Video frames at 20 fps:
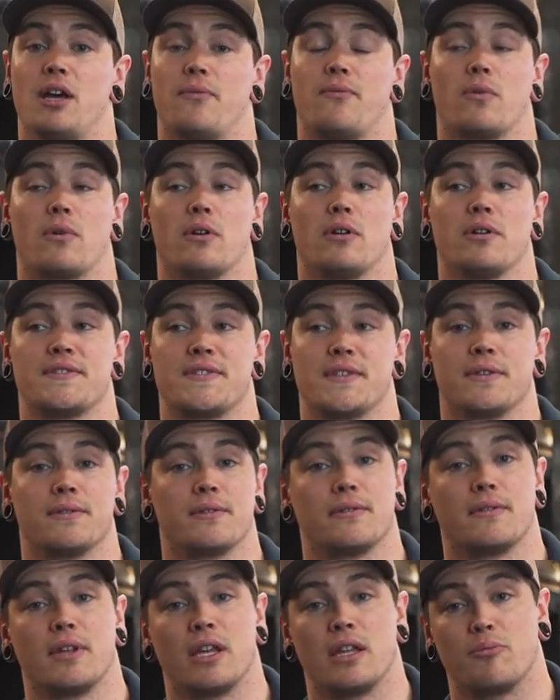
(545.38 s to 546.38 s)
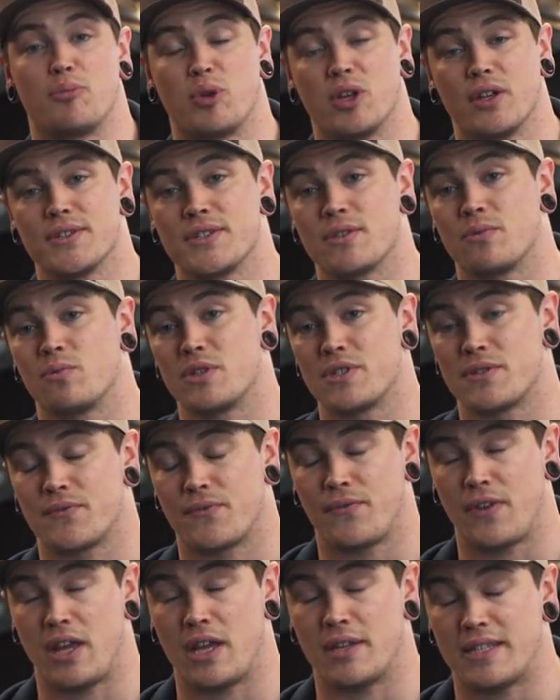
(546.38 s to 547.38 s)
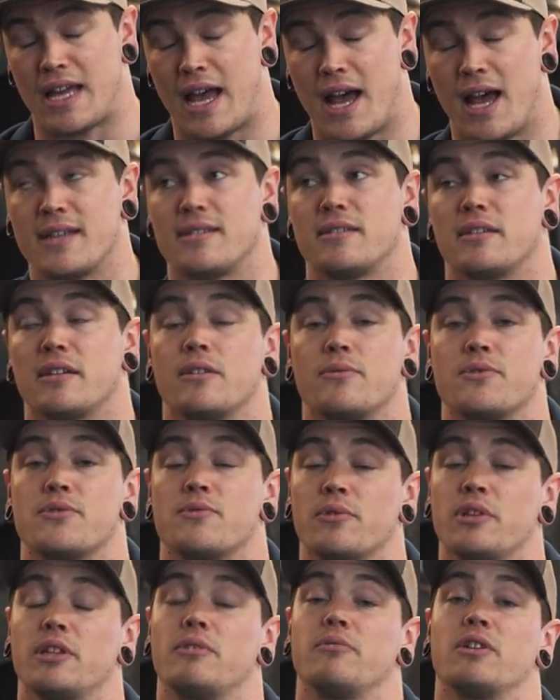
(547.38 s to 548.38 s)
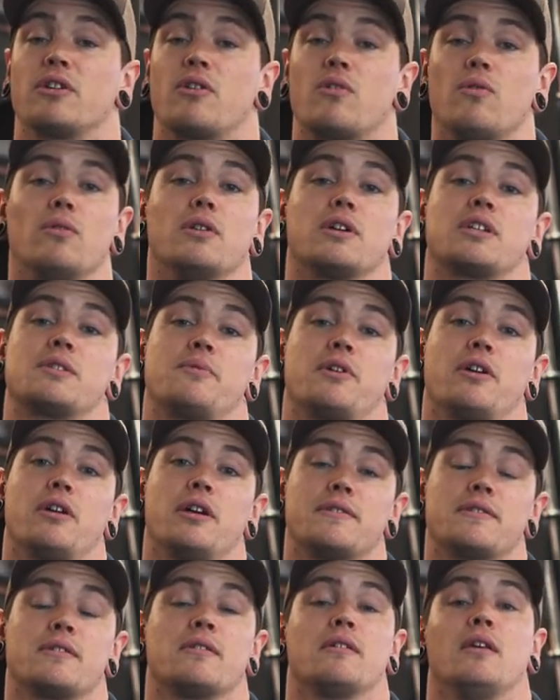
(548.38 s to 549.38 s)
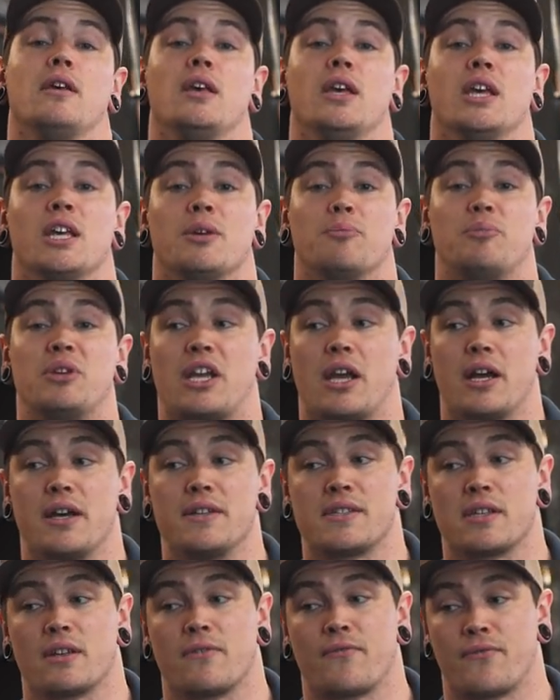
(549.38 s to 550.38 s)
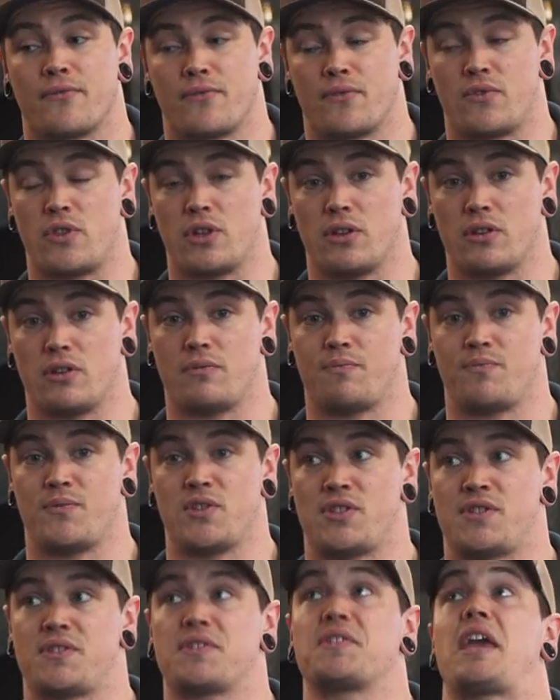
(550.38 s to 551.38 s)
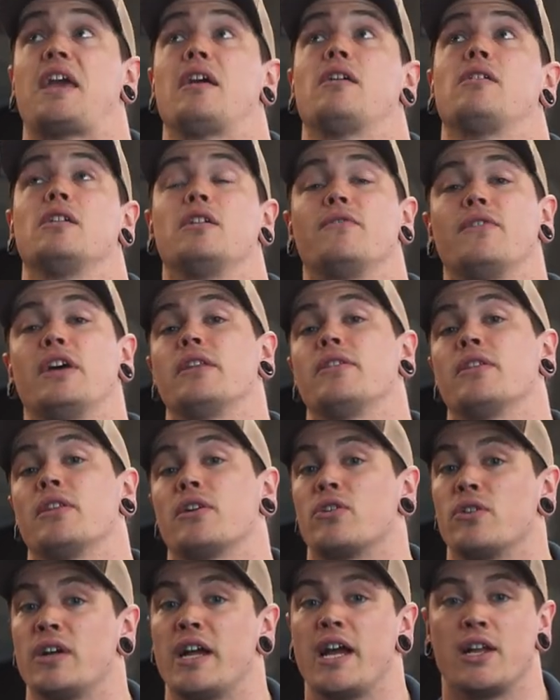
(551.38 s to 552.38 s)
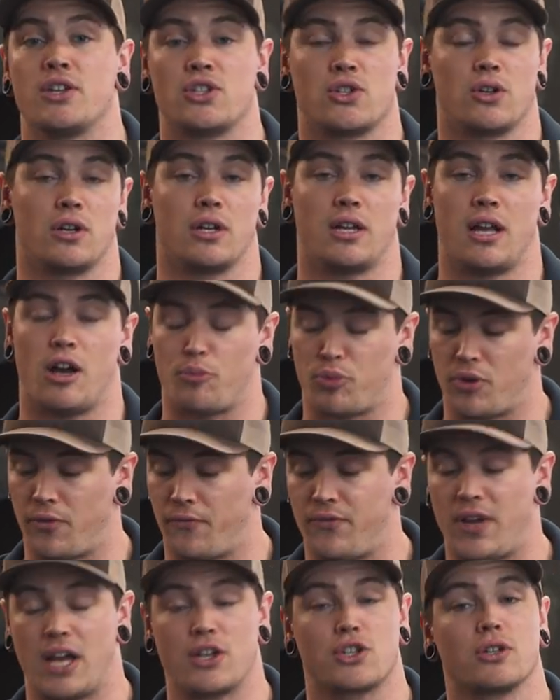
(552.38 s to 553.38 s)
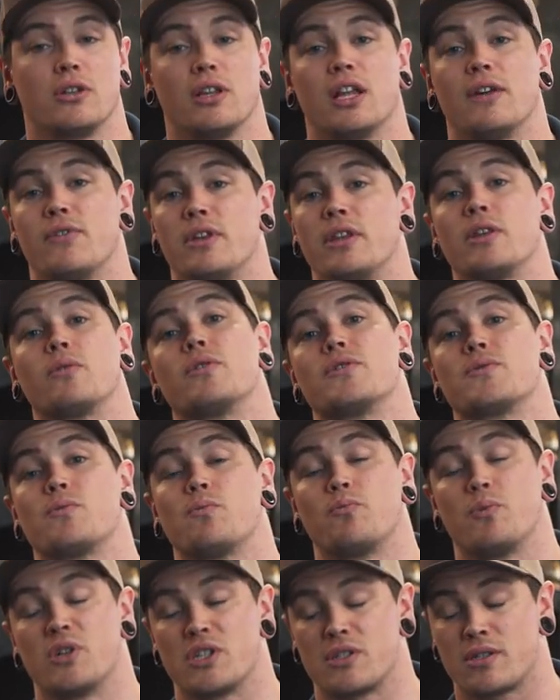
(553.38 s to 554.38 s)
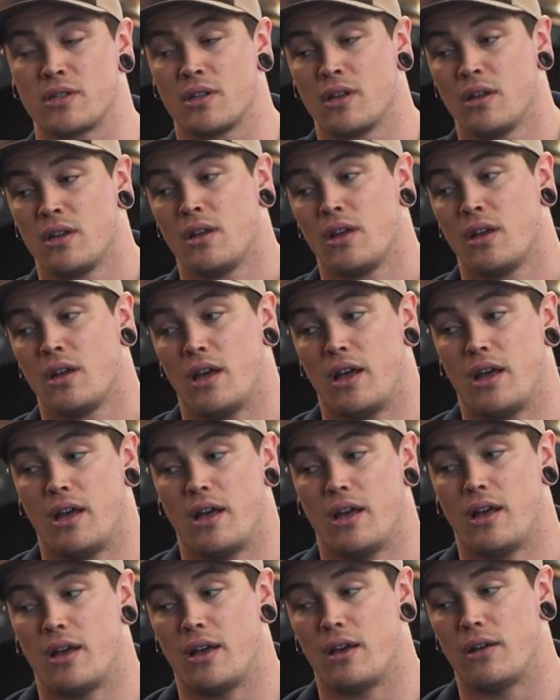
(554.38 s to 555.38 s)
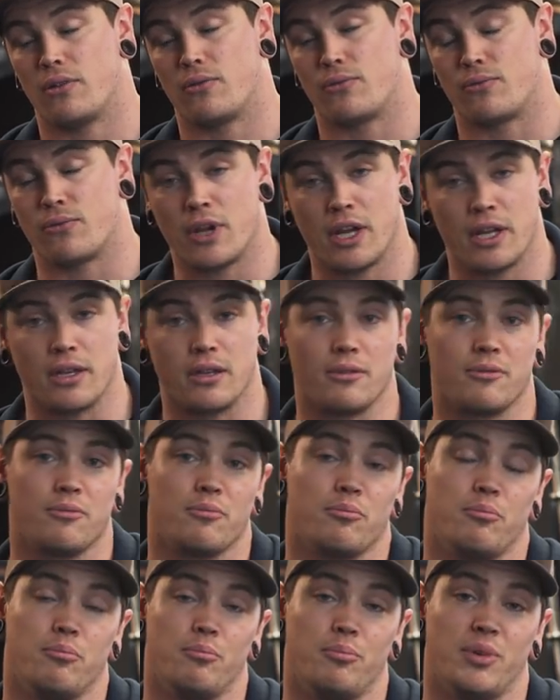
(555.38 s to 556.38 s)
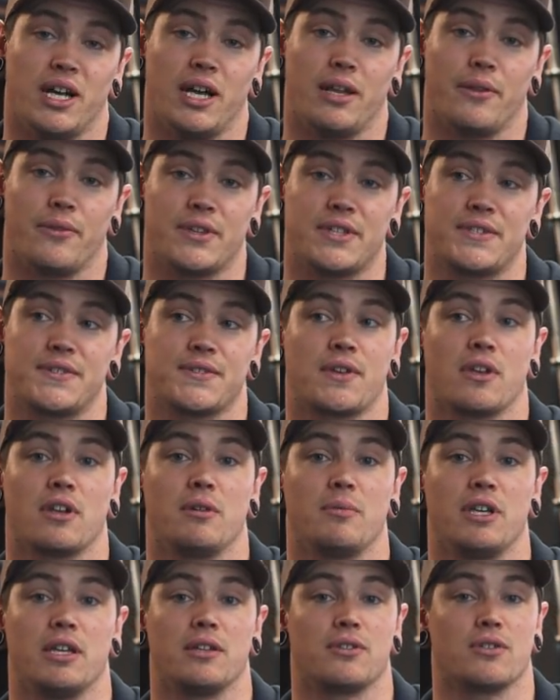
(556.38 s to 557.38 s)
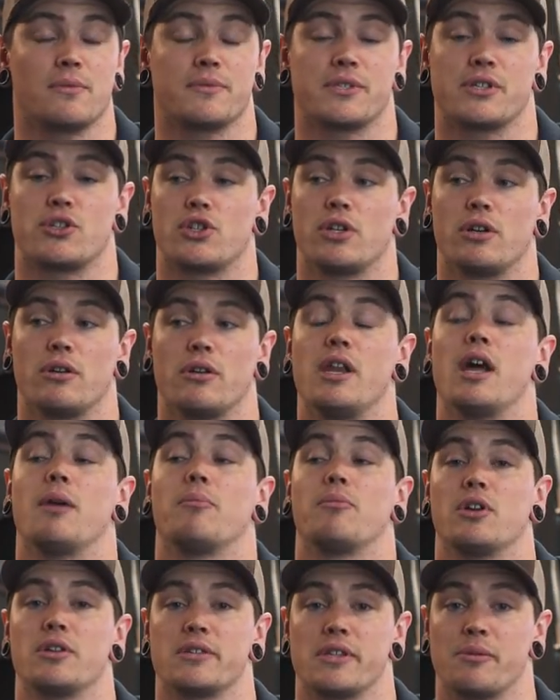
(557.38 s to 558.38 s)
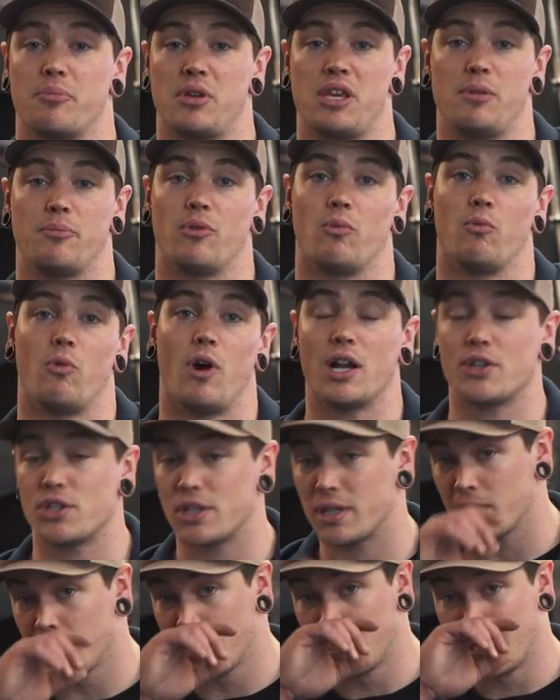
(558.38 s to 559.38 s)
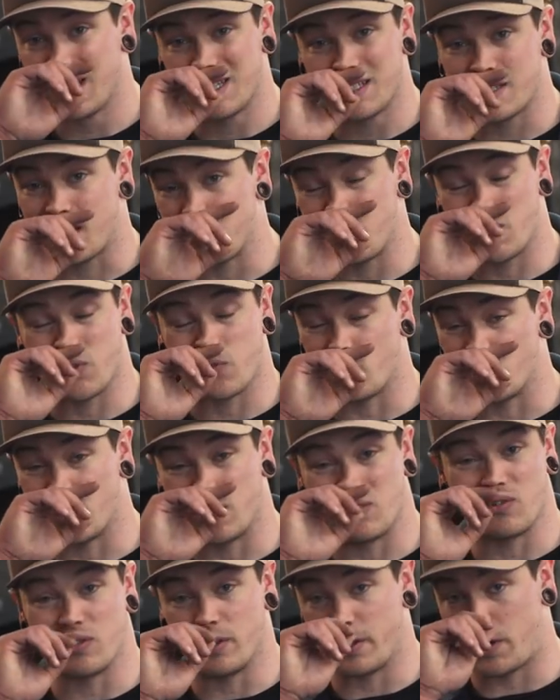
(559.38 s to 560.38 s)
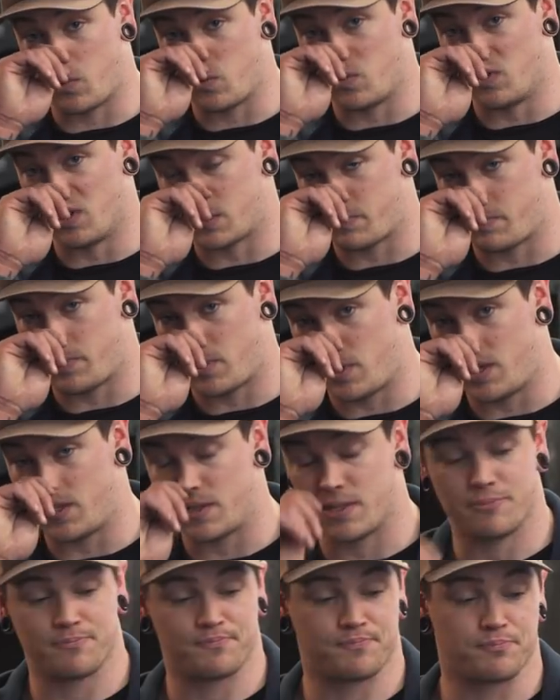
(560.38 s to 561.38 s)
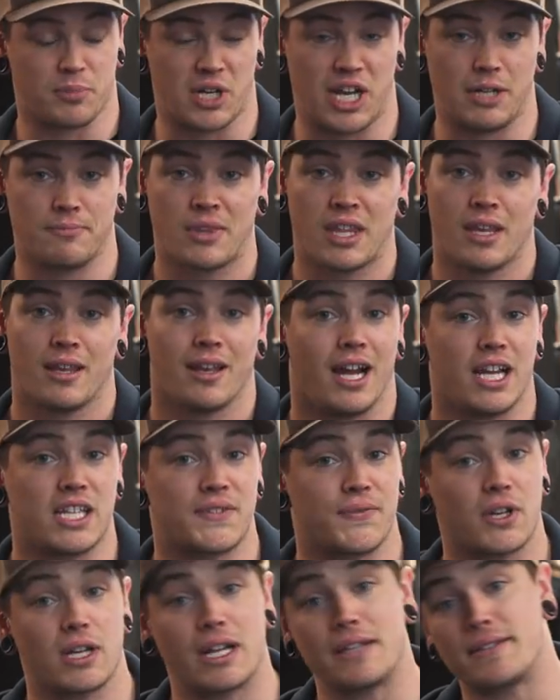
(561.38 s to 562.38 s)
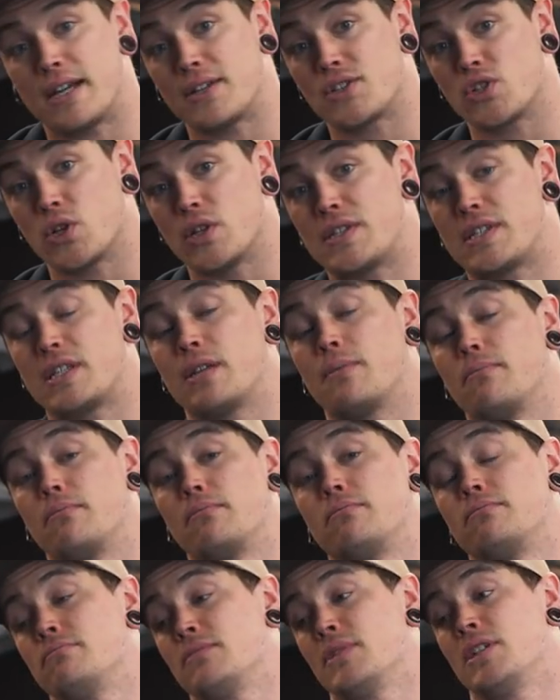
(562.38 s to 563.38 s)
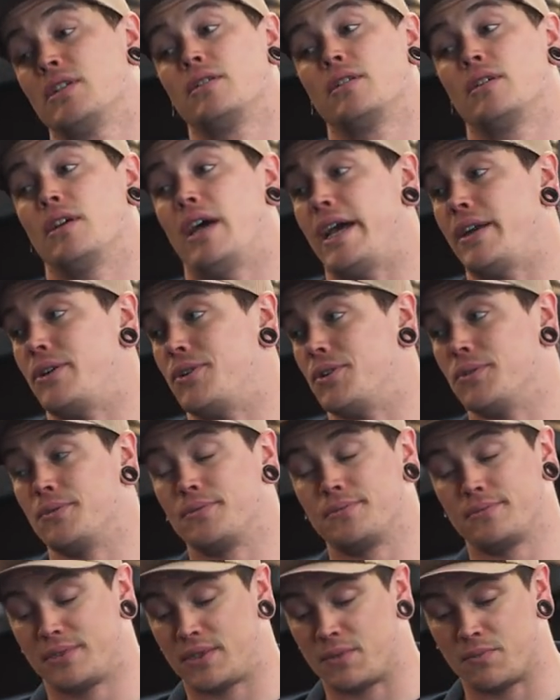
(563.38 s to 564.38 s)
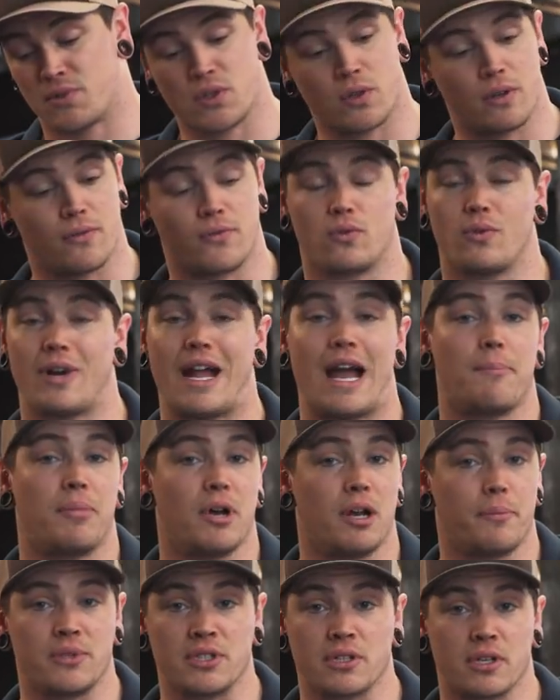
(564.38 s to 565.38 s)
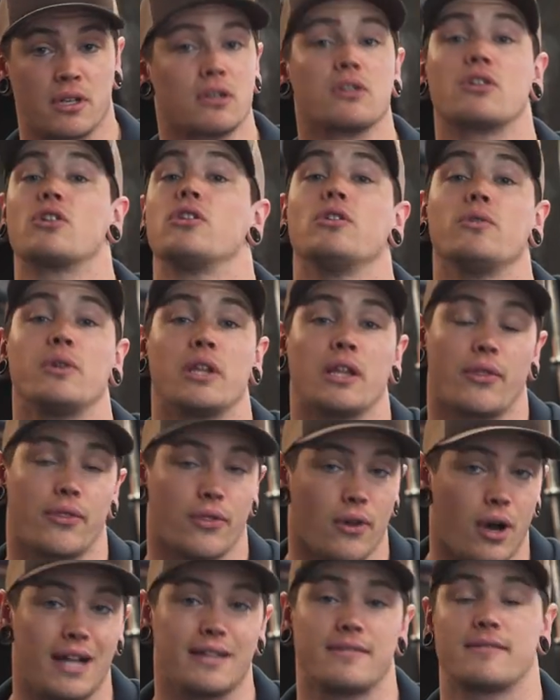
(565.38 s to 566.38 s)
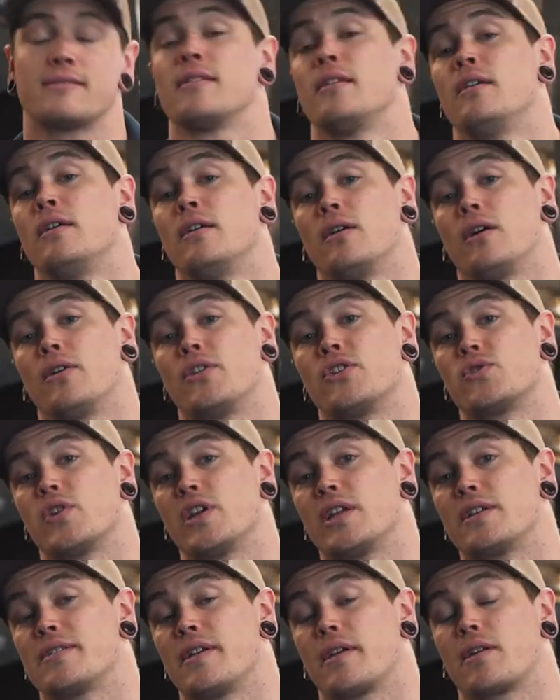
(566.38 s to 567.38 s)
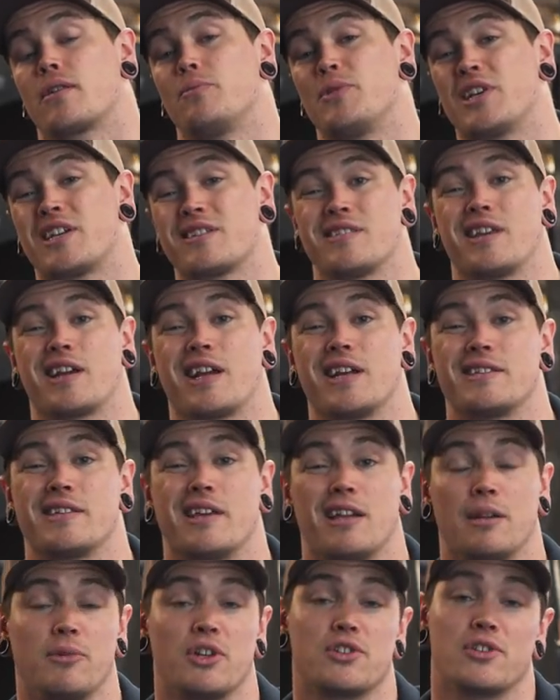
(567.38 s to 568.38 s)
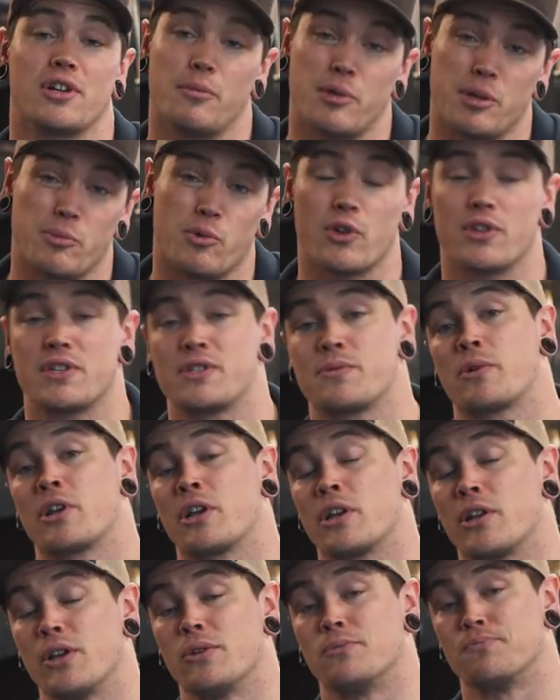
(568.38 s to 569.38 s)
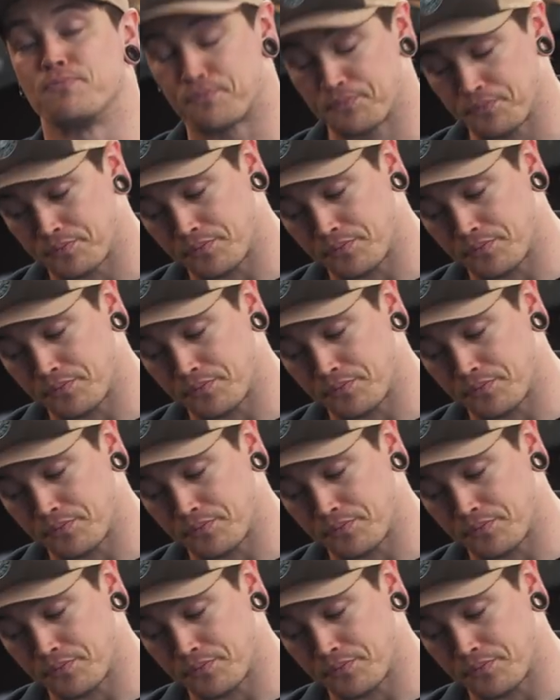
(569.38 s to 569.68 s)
IPF Worlds in, in Pilsen was fantastic, it was really, really cool experience because of the, the scale of it and the grandeur and how professional everything was, was uh, run. But this is going to be, in terms of sheer numbers and people watching, it's going to be a really, really cool experience. But I just figured I'd touch on some I don't know, some sort of wrap up and concluding thoughts on the training cycle because like I said, I'm not sure how many more of these we're gonna do.